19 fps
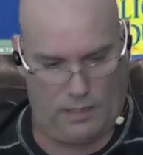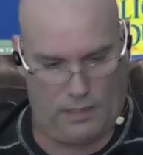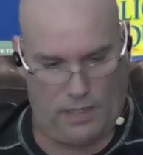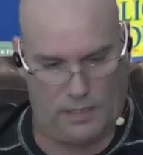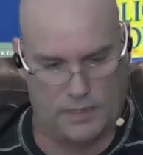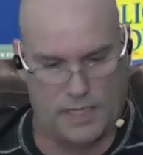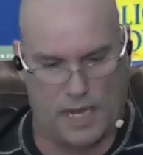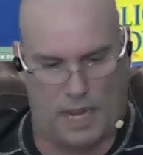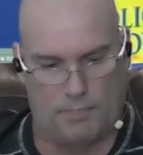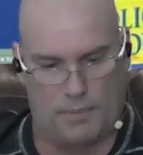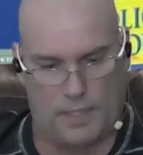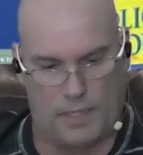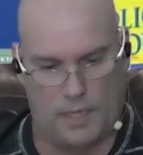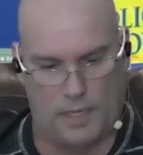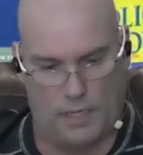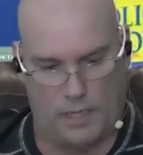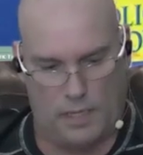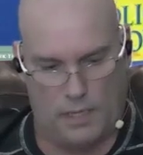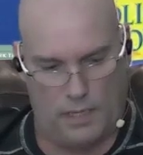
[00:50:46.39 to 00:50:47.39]
It's
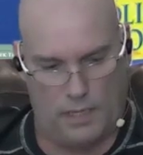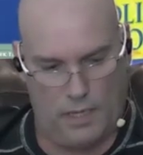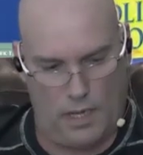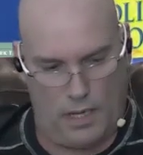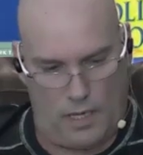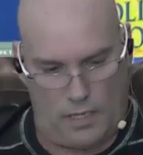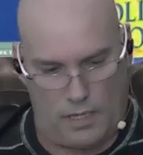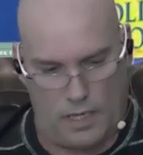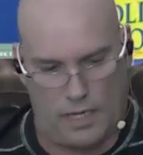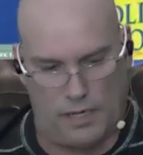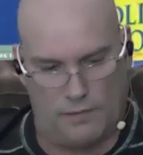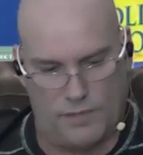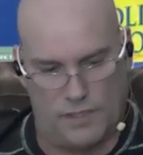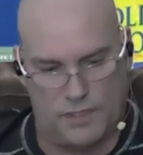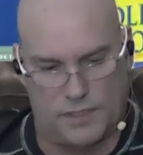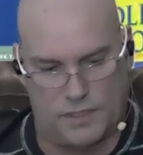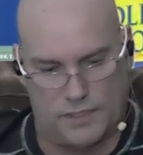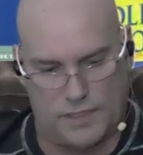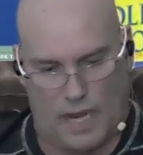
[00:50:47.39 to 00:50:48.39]
happening none of this is